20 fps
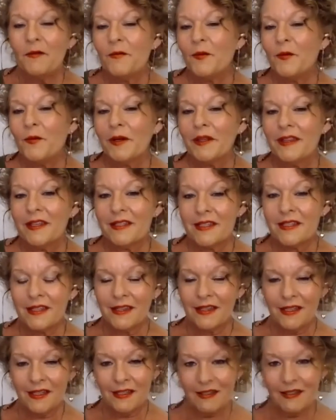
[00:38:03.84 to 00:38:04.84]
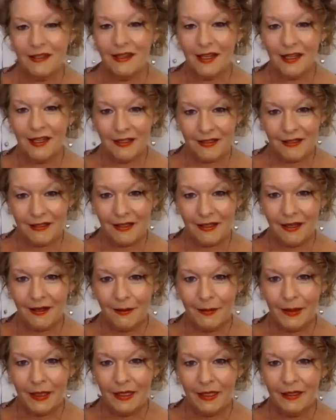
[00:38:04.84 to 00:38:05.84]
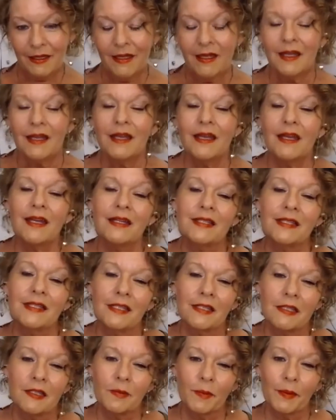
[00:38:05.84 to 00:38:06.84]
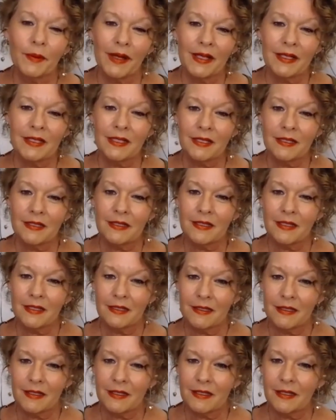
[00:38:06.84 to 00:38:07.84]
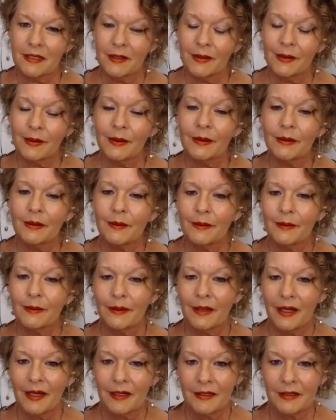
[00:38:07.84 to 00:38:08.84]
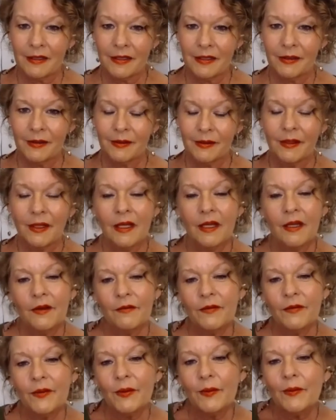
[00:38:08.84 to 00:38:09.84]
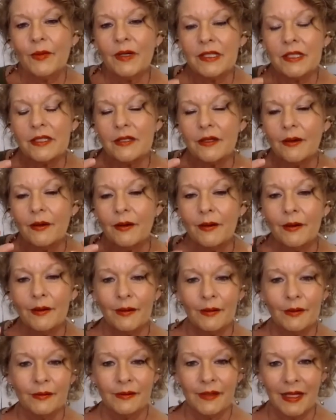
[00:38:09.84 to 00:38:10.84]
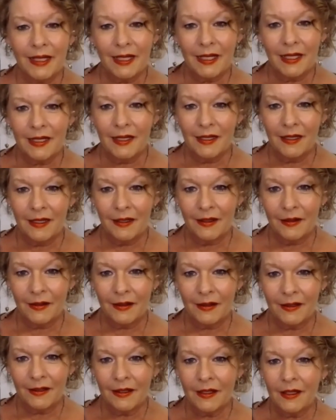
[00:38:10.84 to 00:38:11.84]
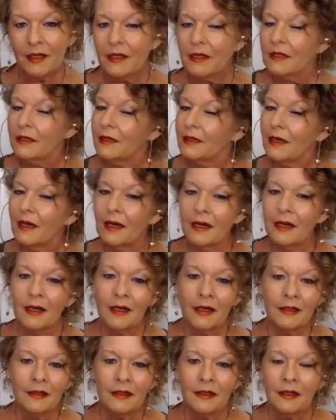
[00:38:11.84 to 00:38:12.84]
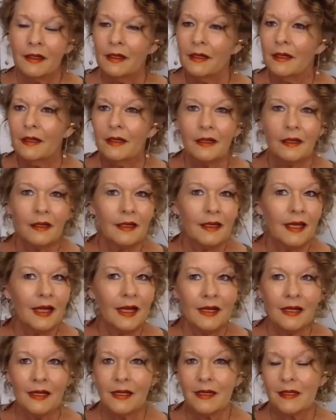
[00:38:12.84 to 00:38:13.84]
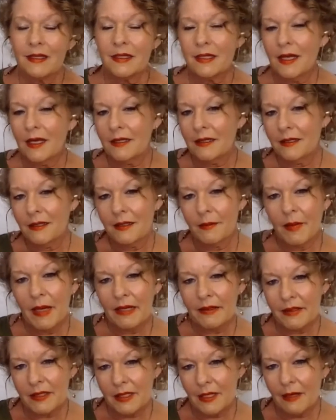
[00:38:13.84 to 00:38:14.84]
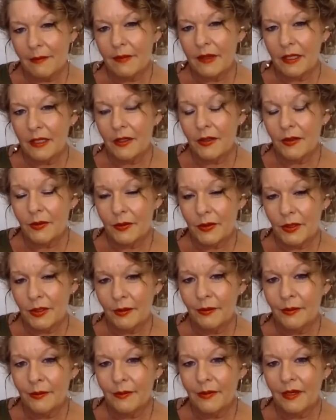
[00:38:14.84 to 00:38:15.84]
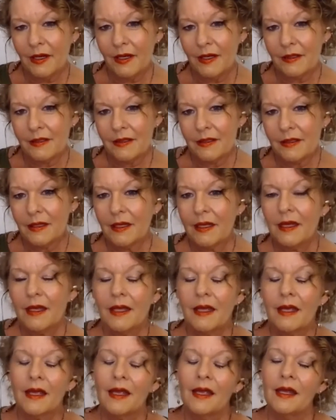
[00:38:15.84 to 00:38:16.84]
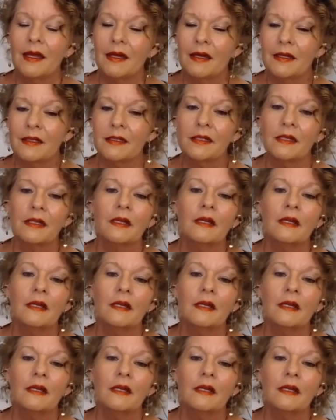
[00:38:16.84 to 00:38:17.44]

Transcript: for this thing that is coming. It's expressing sincere gratitude for what's already here, not getting excited about something you don't want. And